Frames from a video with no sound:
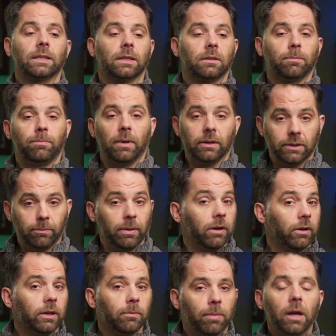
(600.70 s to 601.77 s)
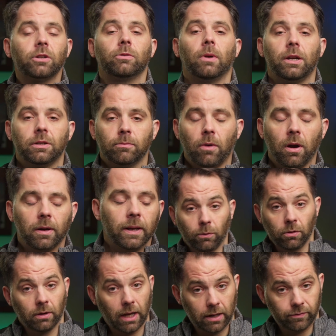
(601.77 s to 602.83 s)
as a period, a punctuation mark. So
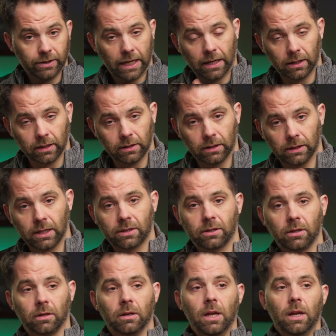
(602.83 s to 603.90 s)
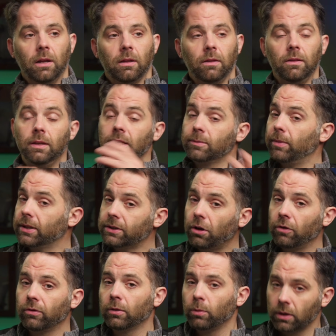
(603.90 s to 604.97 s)
we're kind of telling the listener, this bit's
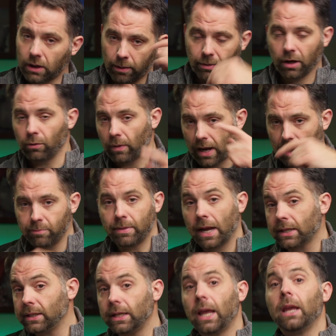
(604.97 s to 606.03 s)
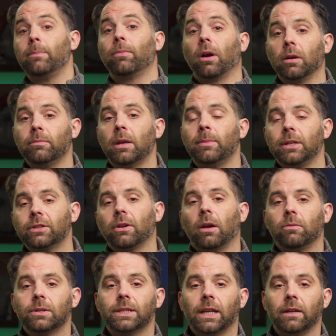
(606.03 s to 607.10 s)
over, we're coming around back to the A part maybe, so I
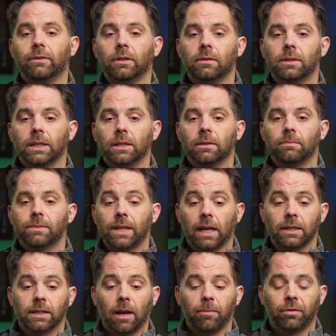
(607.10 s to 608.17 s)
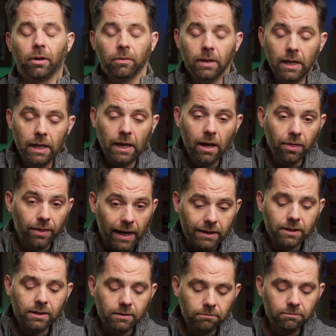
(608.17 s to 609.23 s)
would save it to the second time through.
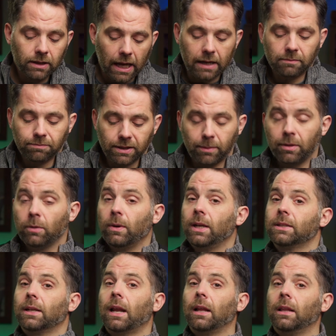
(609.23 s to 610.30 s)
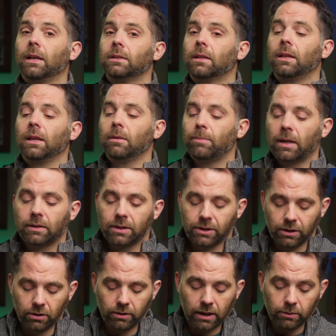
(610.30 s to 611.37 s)
That's kind of some of the ways that I like to think about this
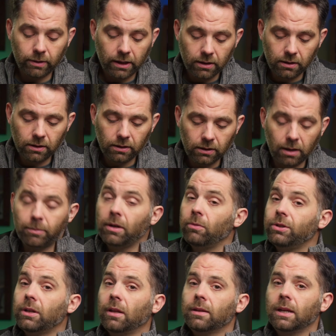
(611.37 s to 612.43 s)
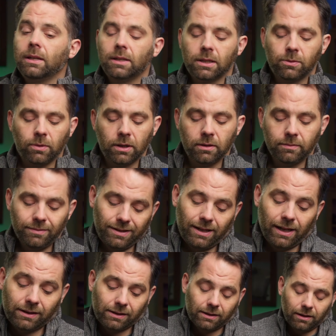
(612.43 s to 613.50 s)
tune. Anyway, let me know what y'all think of this one. It's